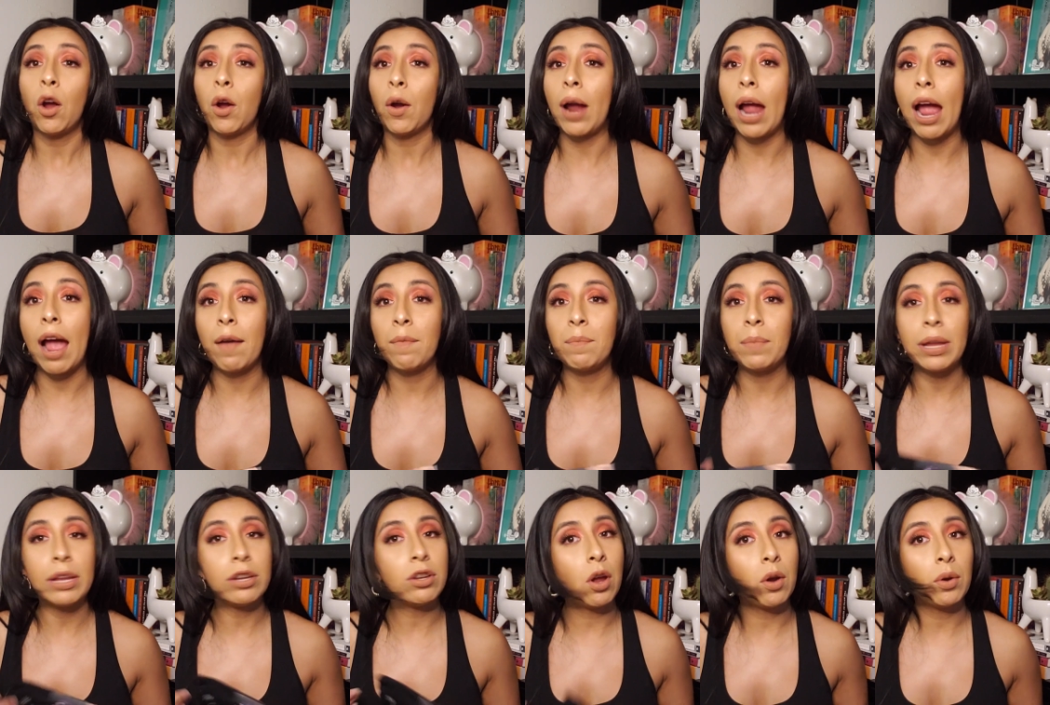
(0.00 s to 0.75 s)
or have
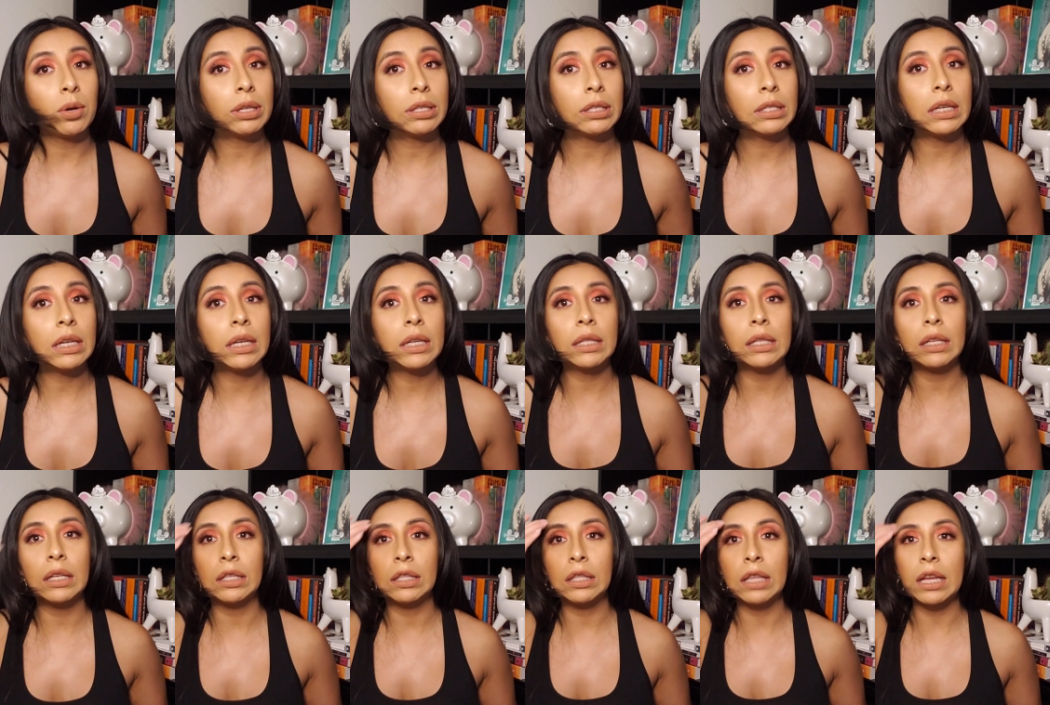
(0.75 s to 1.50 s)
been
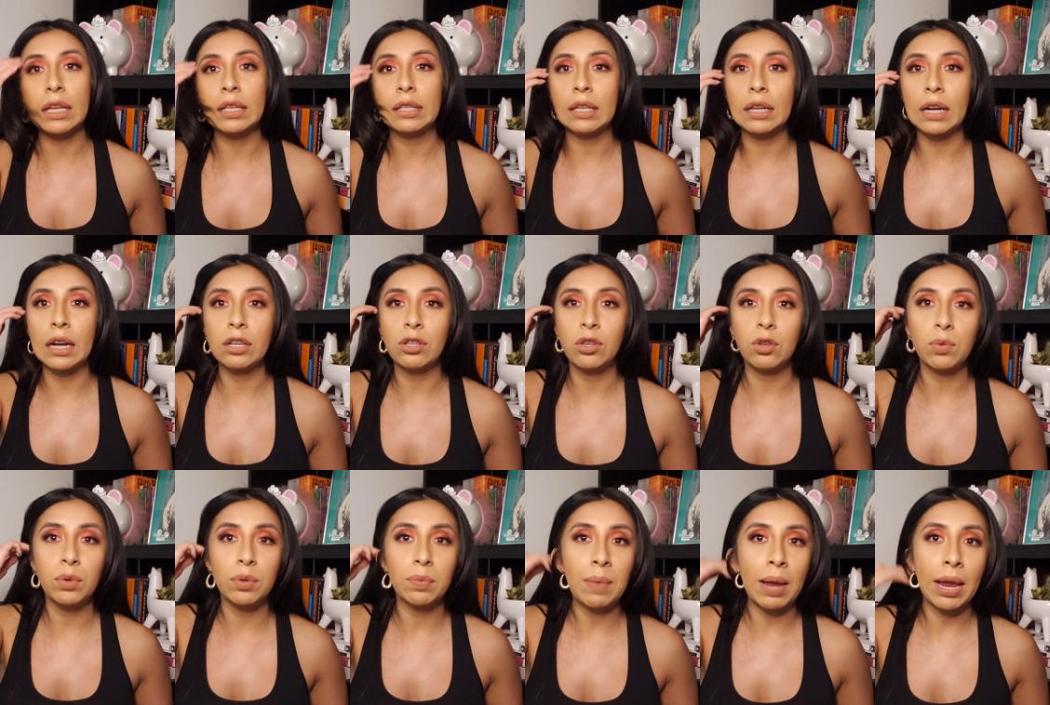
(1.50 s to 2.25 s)
noticing the things that I
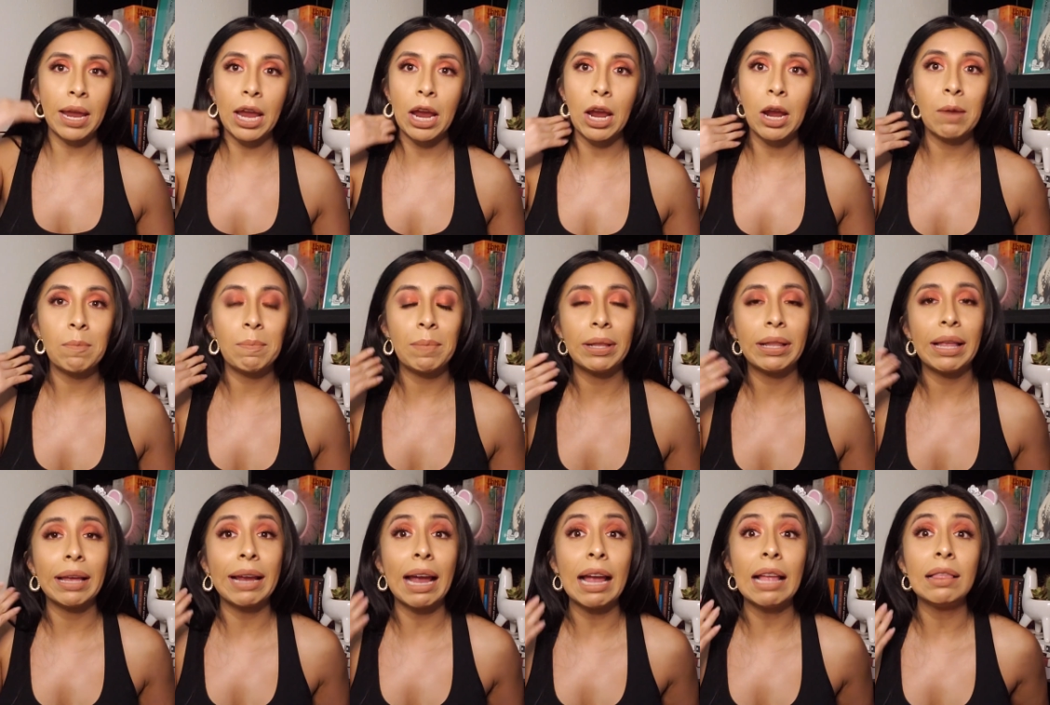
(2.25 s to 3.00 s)
do with my hair, but
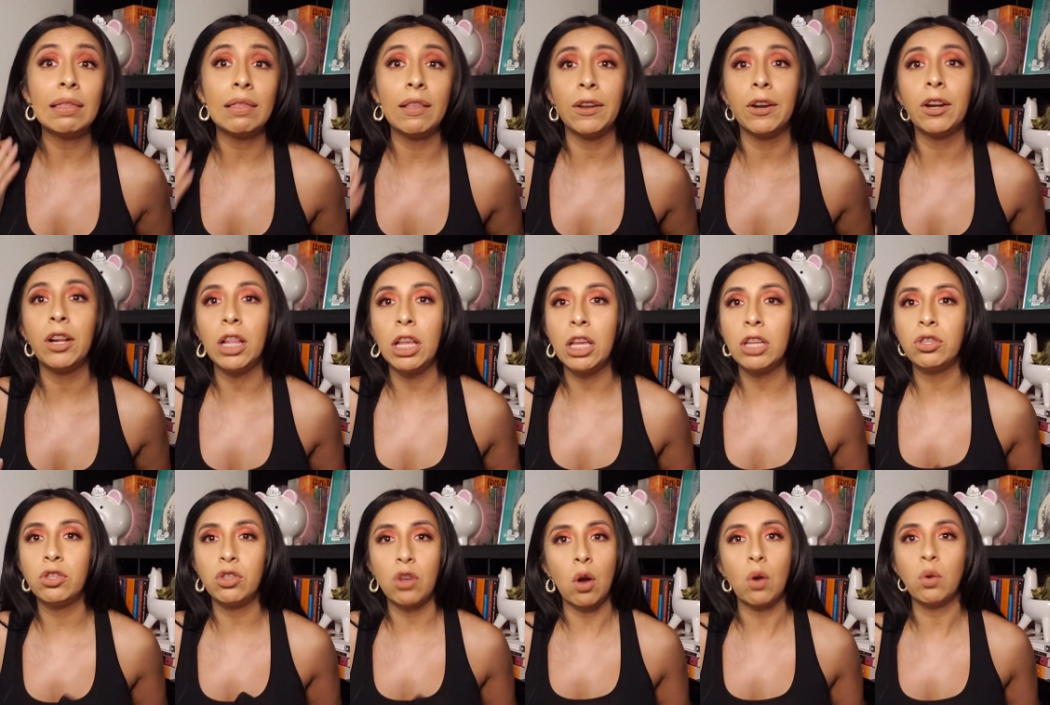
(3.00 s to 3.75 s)
like I
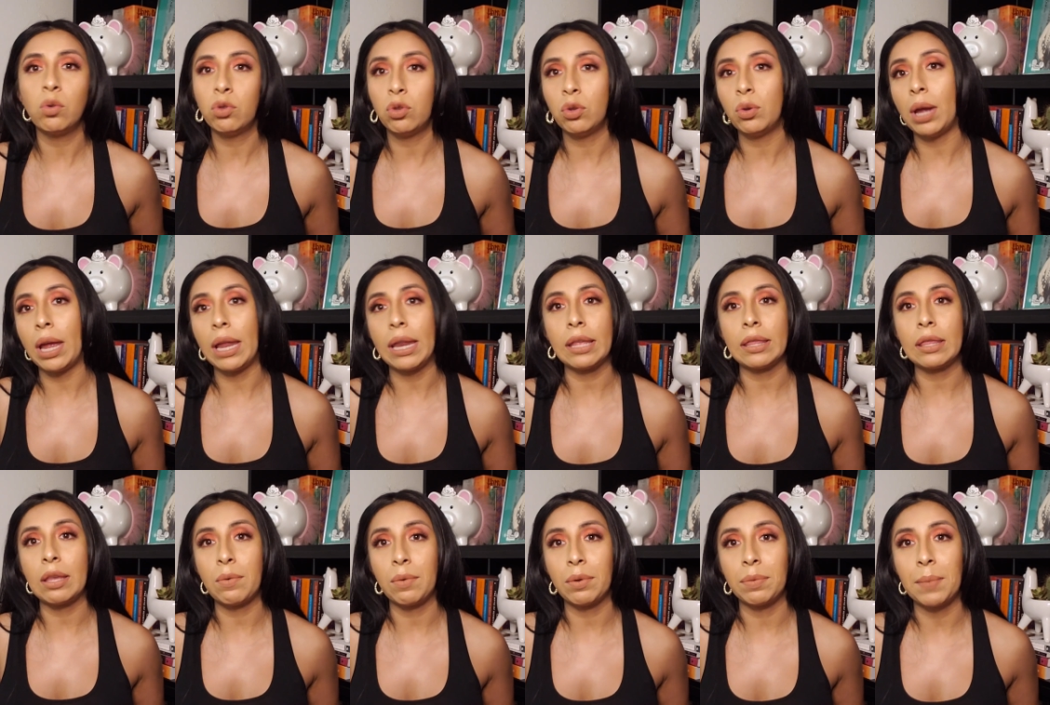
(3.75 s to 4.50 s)
literally don't do
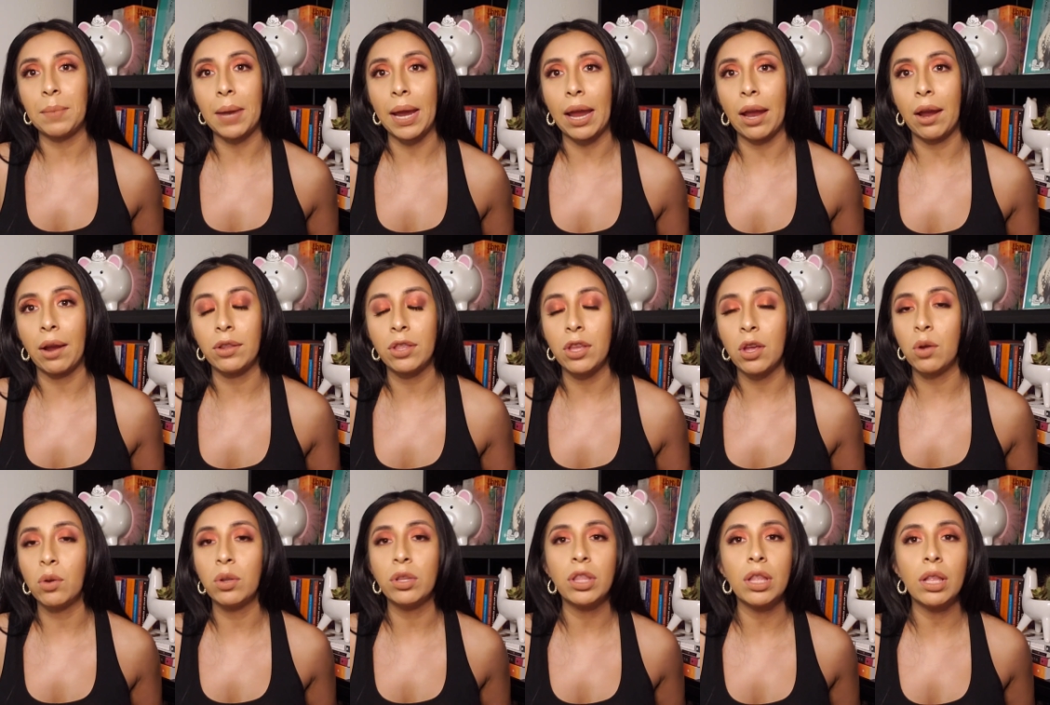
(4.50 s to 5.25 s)
anything with my hair.
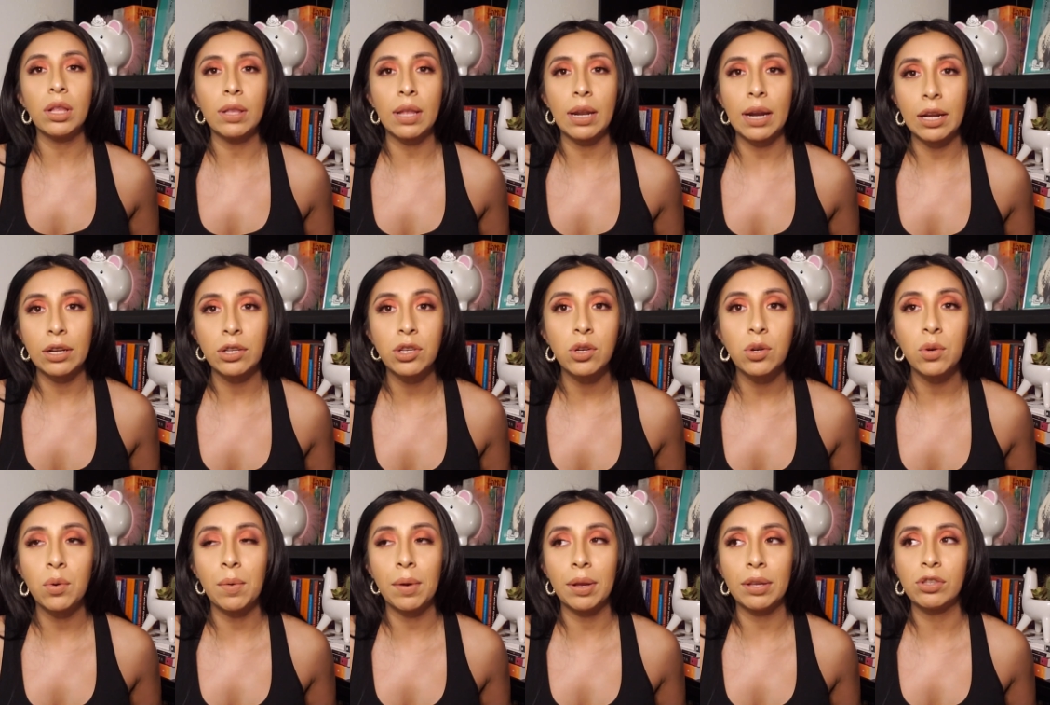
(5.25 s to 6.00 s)
The only thing that I
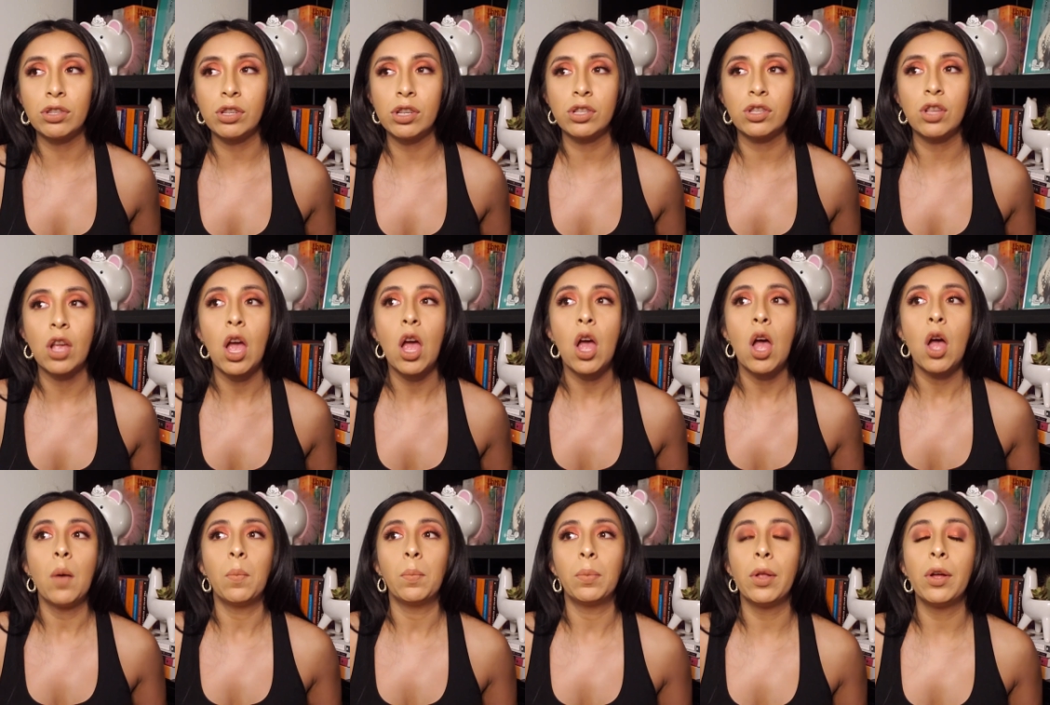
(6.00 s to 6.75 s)
do is just
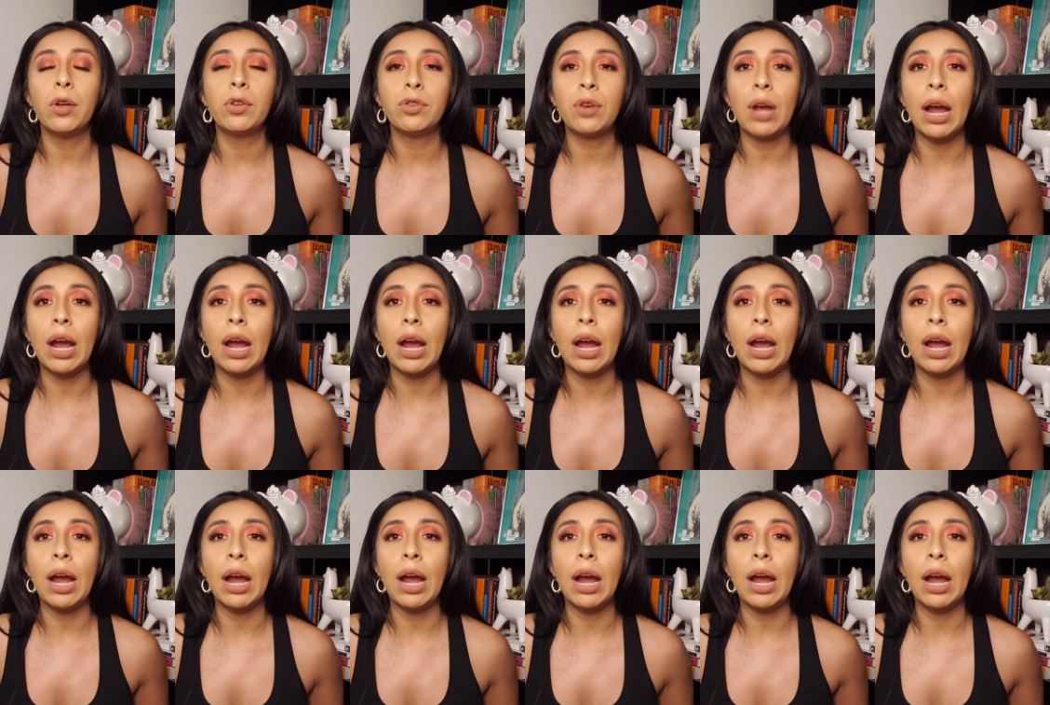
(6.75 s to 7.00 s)
blow